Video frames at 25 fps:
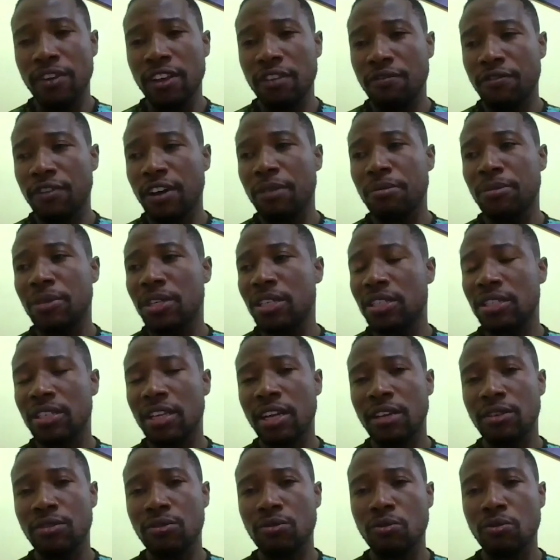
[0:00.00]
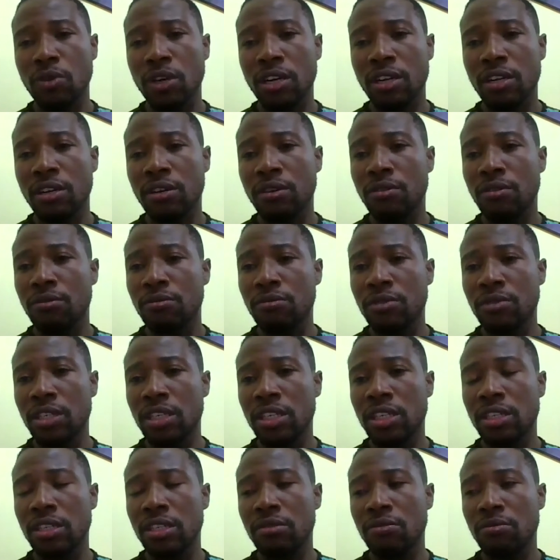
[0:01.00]
with the families as well,
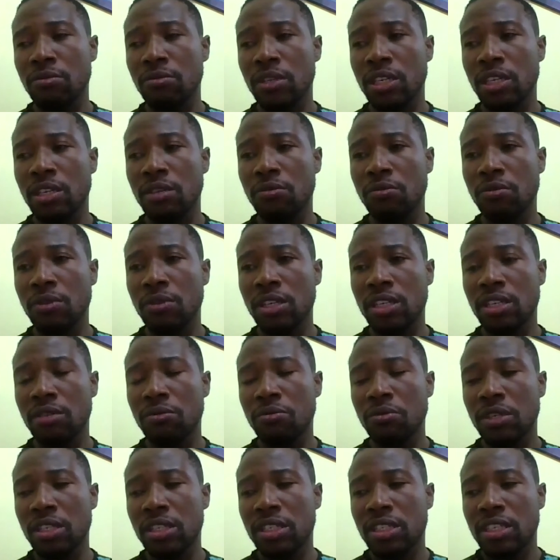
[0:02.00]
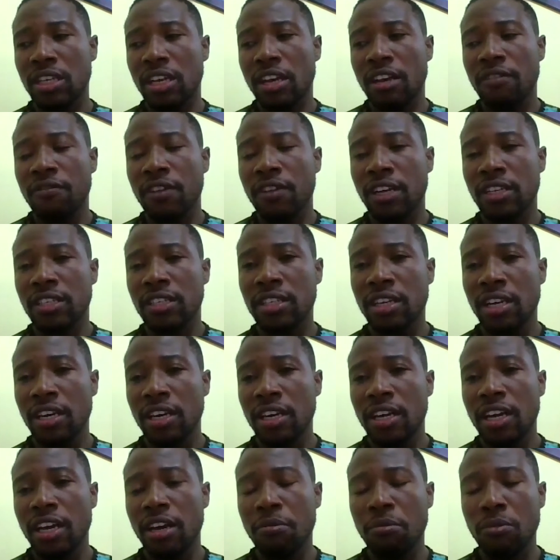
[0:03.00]
we serve as
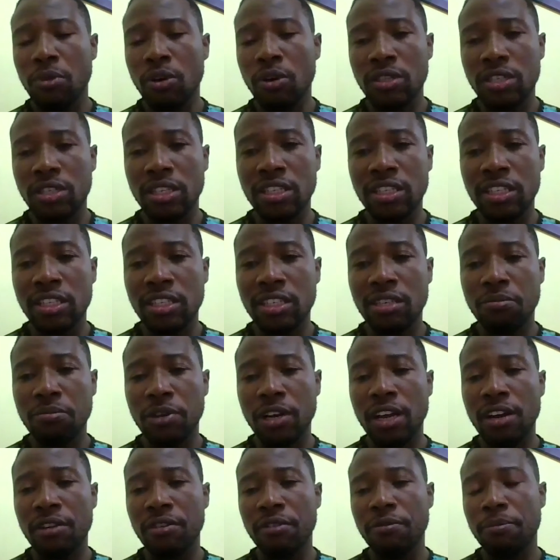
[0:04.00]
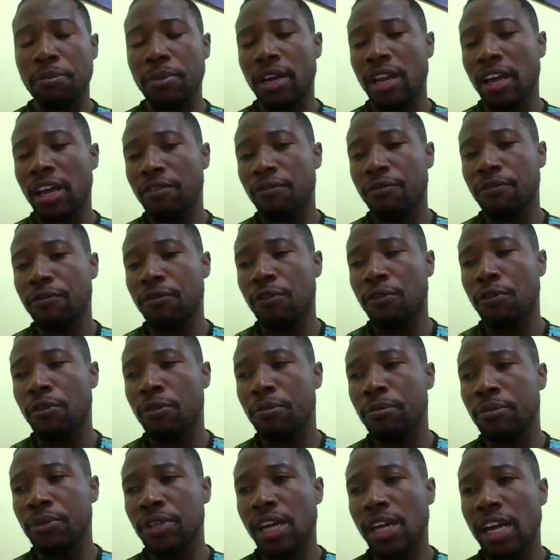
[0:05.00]
a multidisciplinary
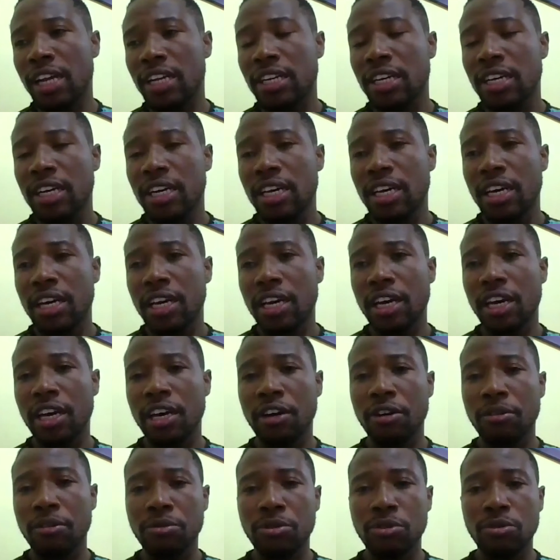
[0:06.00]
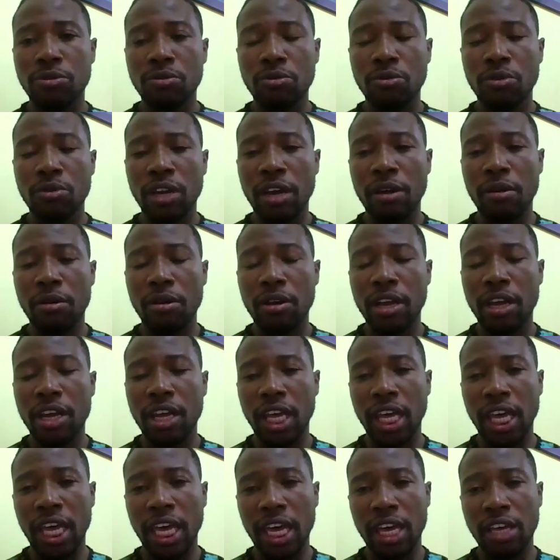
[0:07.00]
platform that helps to
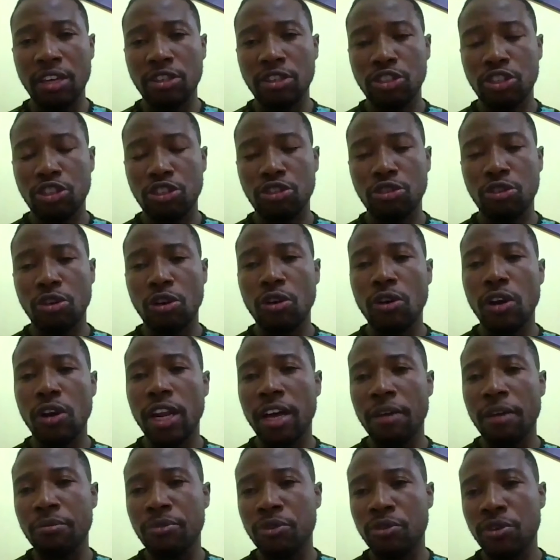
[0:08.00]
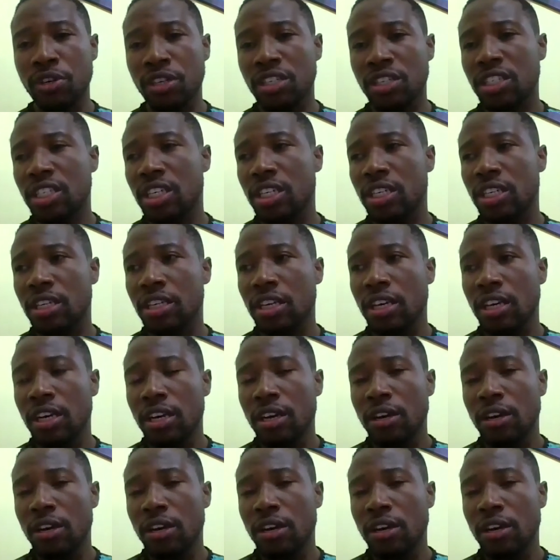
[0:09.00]
ensure collaboration.